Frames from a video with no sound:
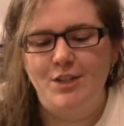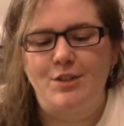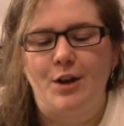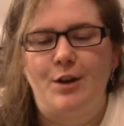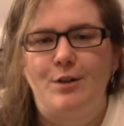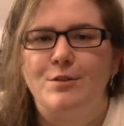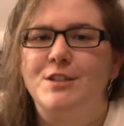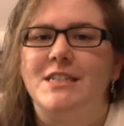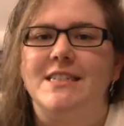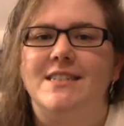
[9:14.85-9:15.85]
So
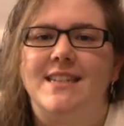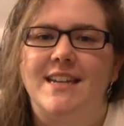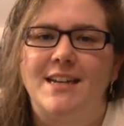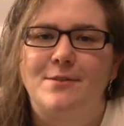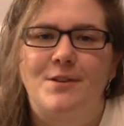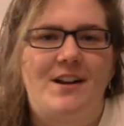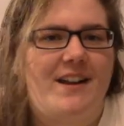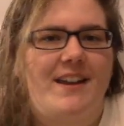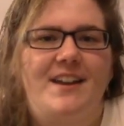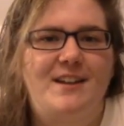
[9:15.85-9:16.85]
she's seen where
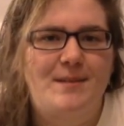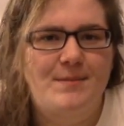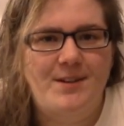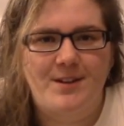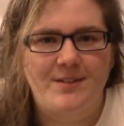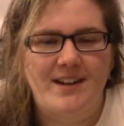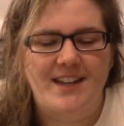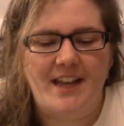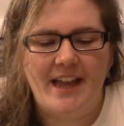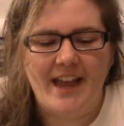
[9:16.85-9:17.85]
I am already,